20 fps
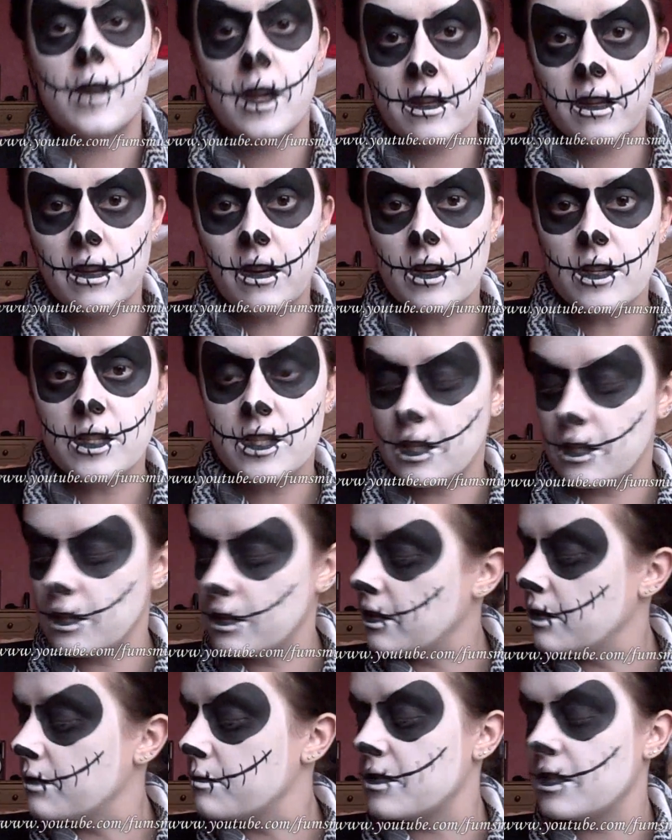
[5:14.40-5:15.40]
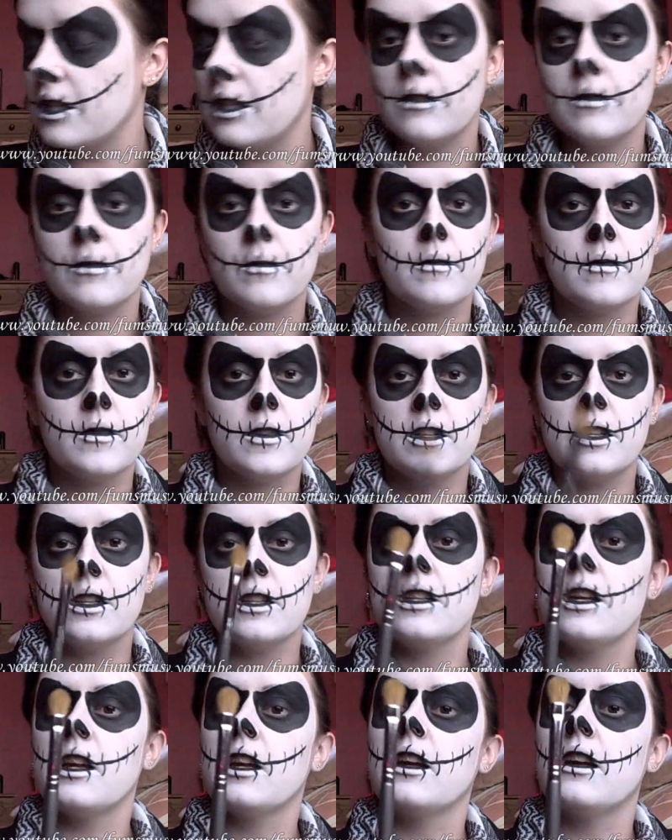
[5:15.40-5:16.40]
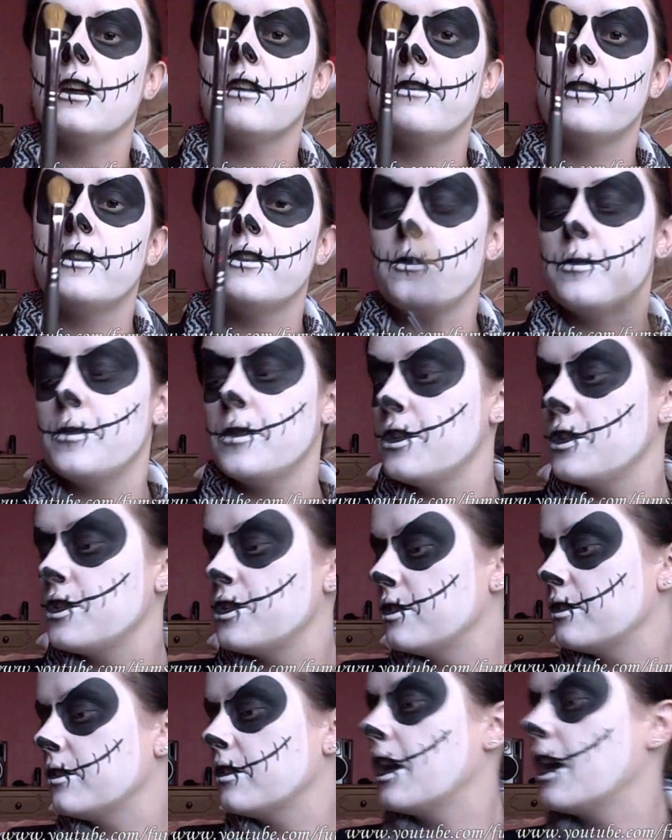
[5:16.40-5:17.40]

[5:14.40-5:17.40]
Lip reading: is where the eyeshadow comes in. I'm going to take our fluffy brush